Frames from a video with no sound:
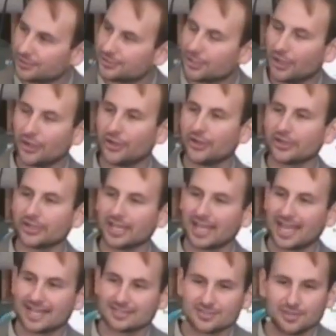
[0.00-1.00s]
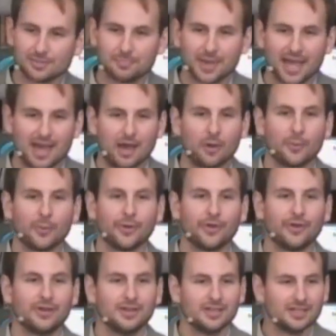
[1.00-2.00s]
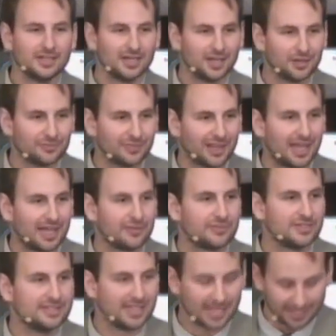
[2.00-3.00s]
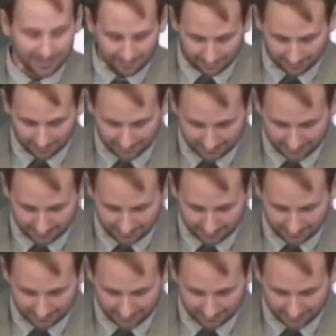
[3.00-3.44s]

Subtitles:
tongue has the power of life and death.